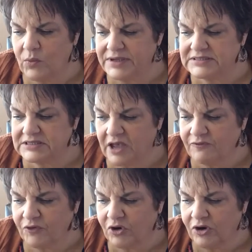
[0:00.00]
we
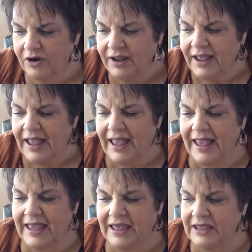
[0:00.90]
suffer.
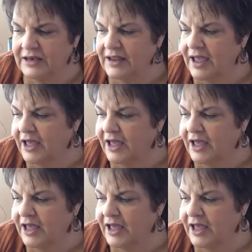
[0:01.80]
And